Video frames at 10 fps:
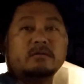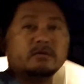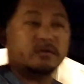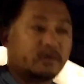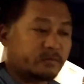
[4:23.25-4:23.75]

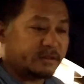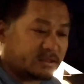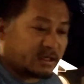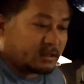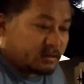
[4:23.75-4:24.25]
We're doing a
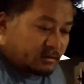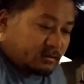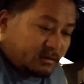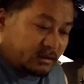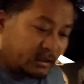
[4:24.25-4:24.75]
reset,
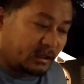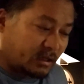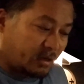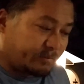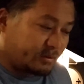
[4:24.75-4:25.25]

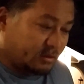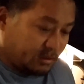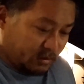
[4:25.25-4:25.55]
cleaning up.